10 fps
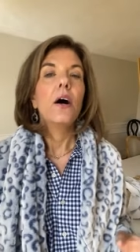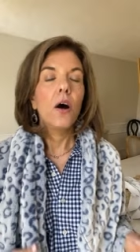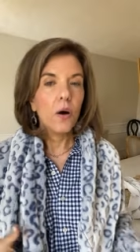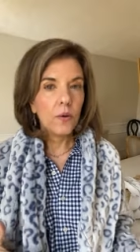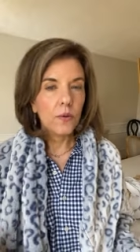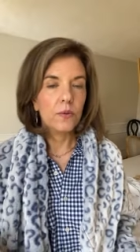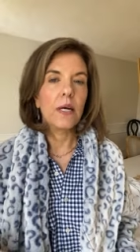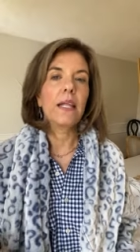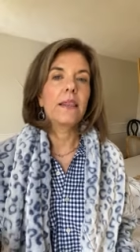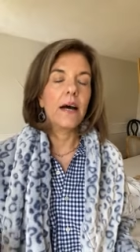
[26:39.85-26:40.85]
oh,
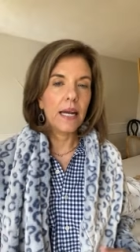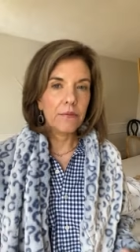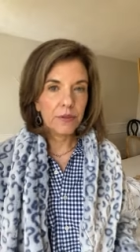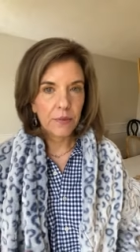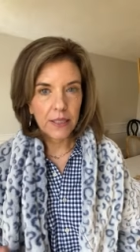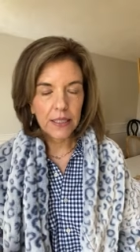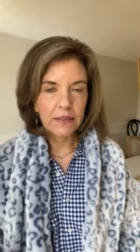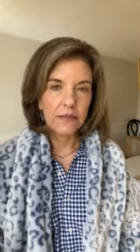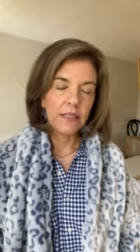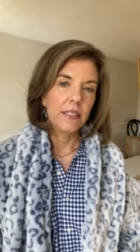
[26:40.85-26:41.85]
I thought I was
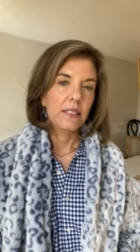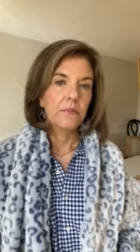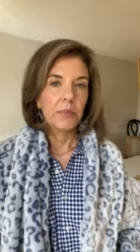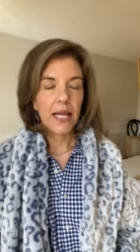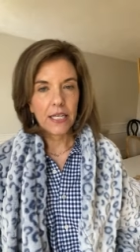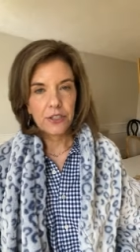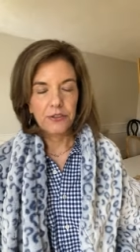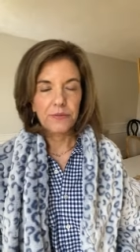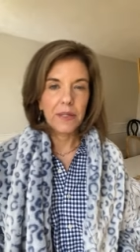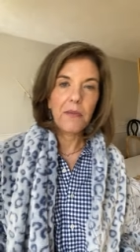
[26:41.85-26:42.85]
wearing black
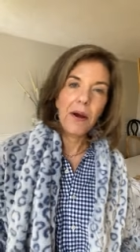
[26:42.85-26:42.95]
shoes, but I'm